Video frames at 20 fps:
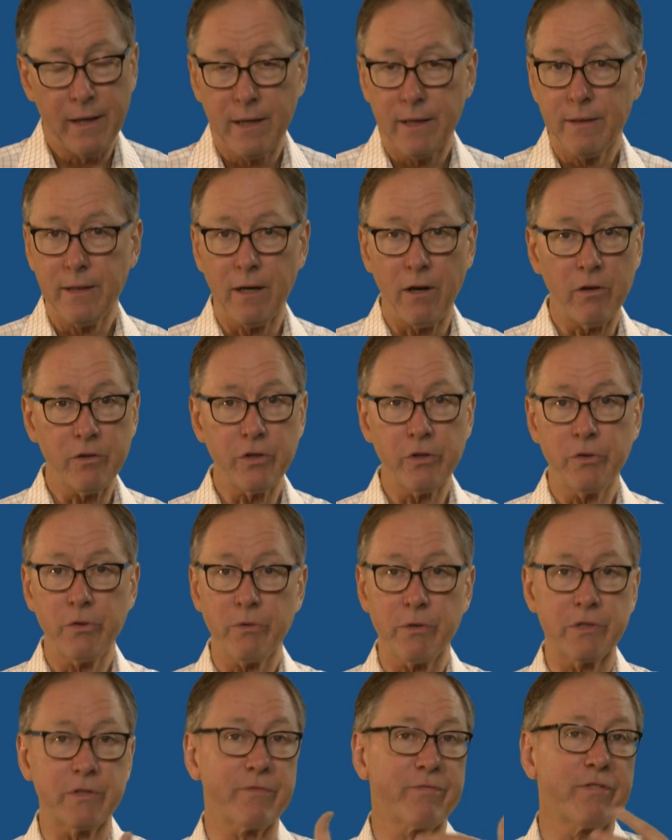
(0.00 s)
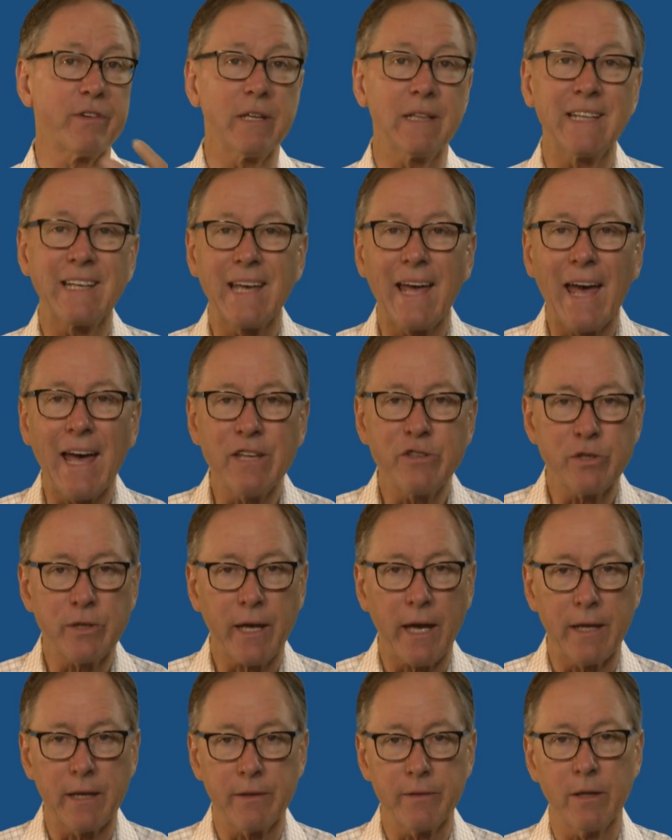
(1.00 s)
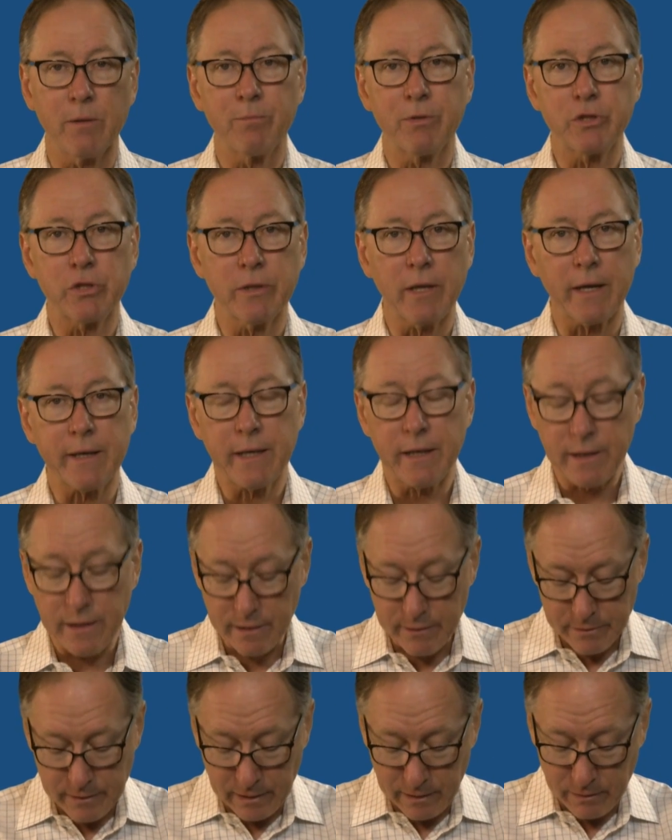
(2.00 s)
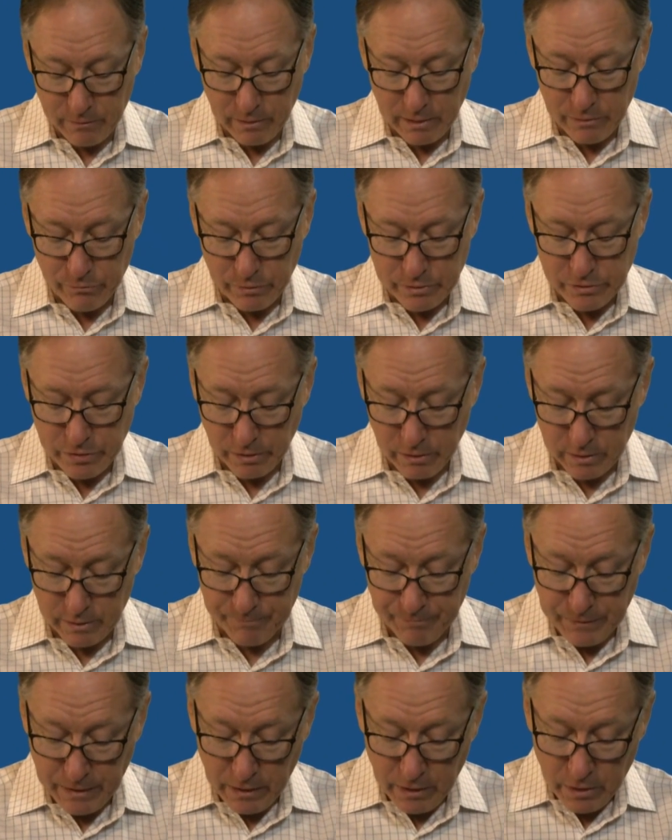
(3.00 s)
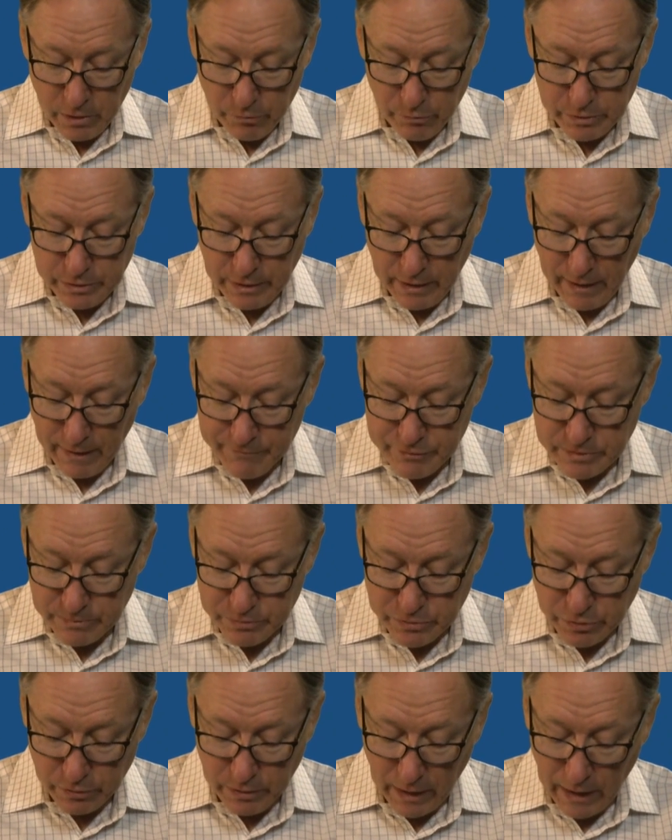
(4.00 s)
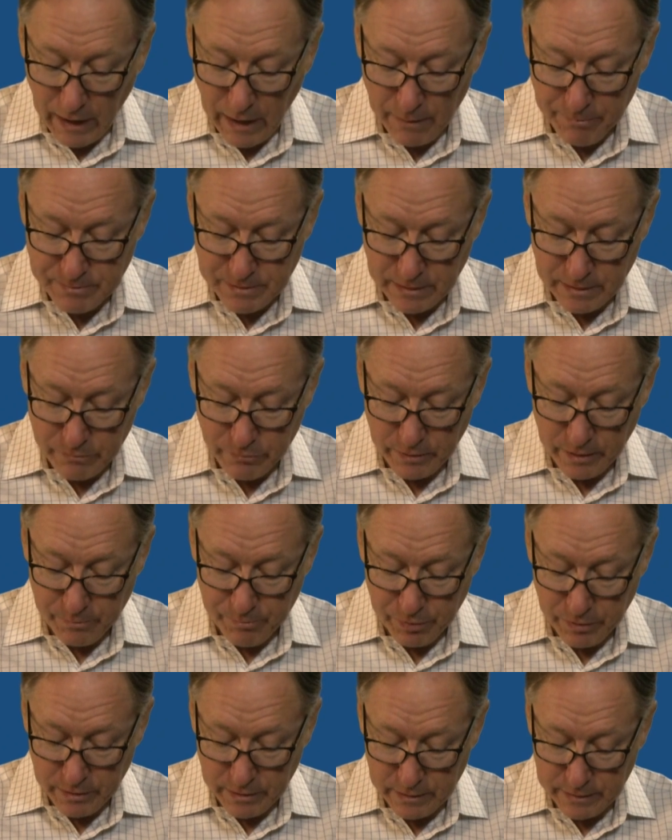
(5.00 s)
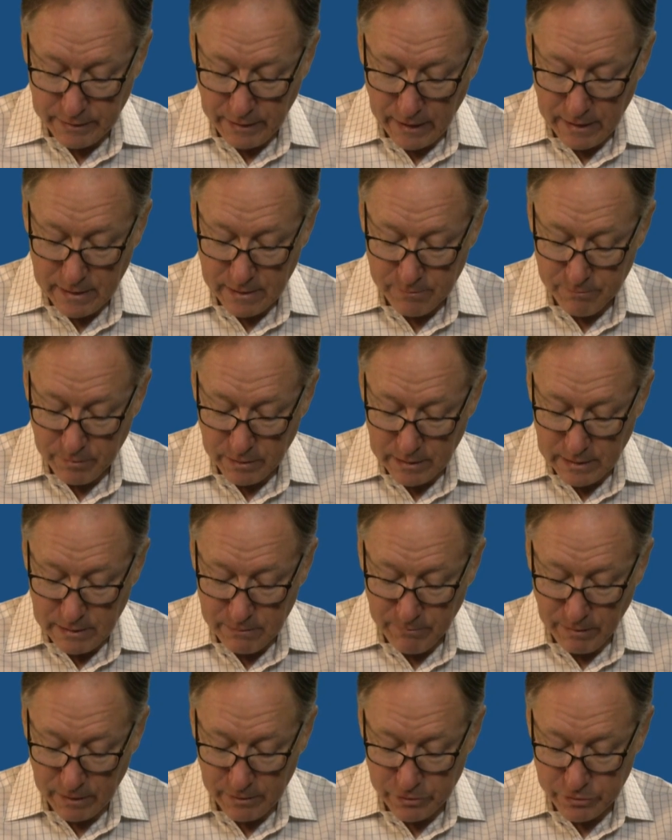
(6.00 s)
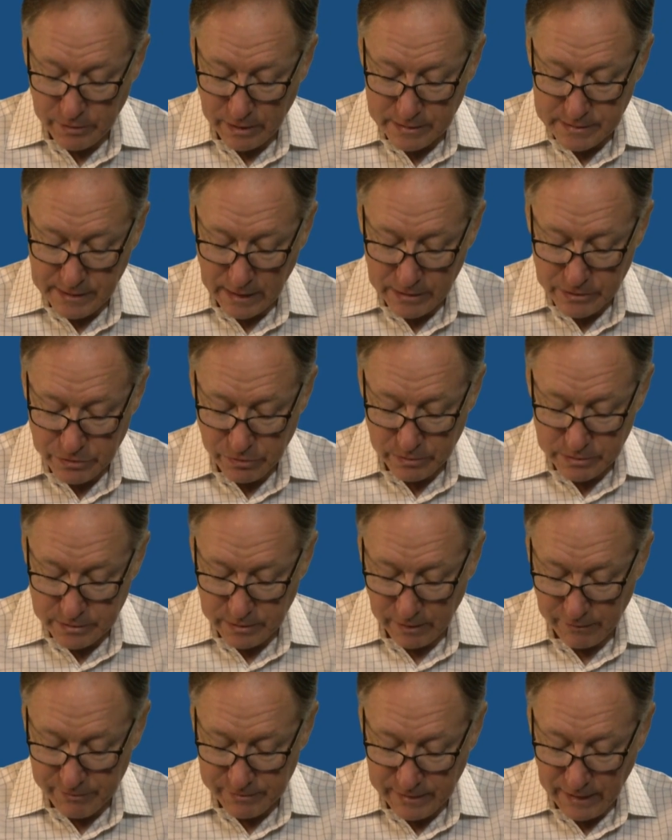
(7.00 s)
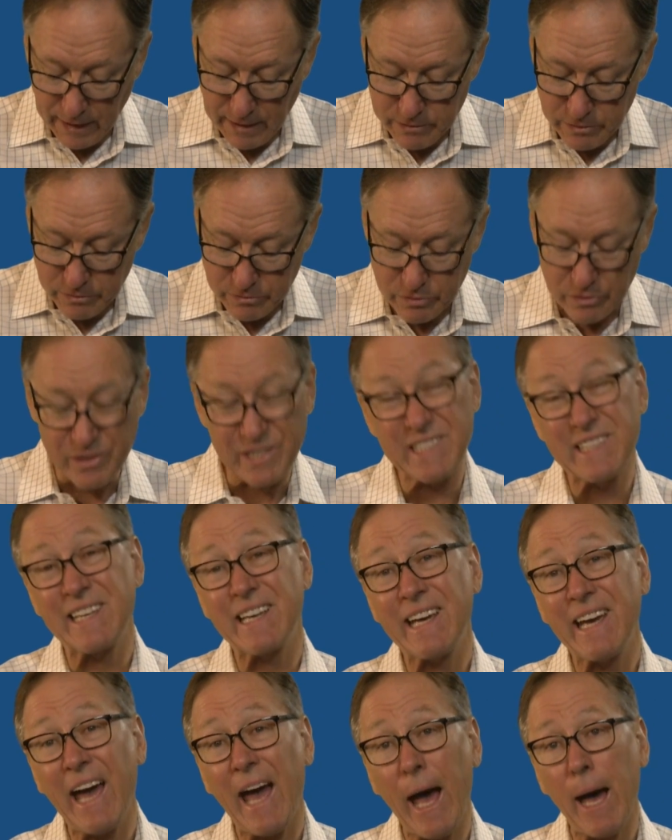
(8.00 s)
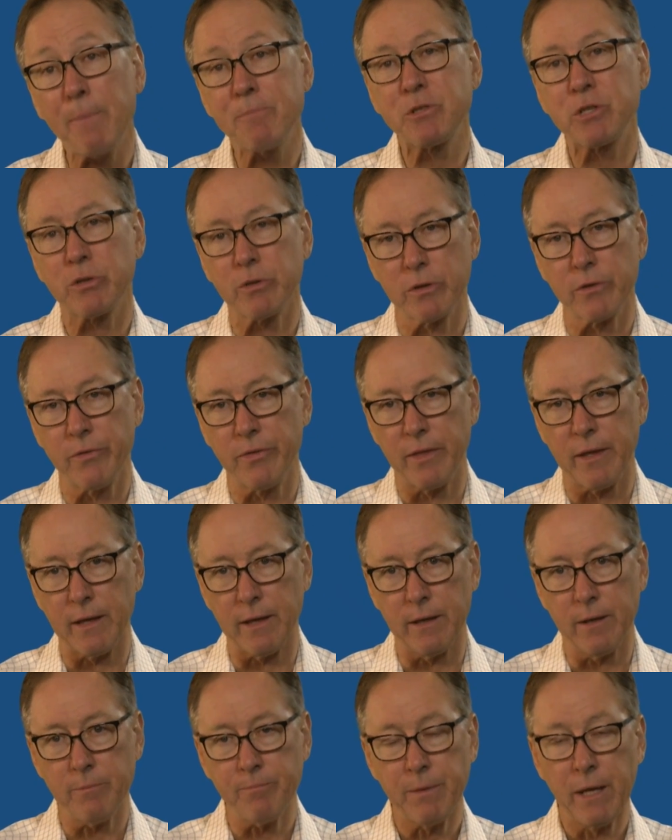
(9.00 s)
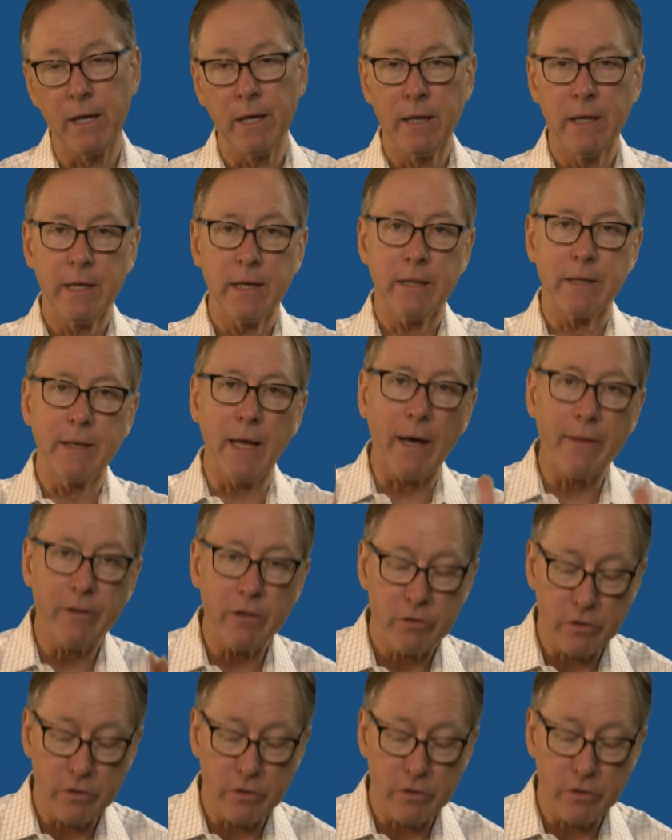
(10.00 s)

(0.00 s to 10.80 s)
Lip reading: then all you're doing is freely educating them, but you're not getting anything in return. When you have some sort of opt-in where they put in name, email address, that sort of stuff, now you just captured them. Now they're in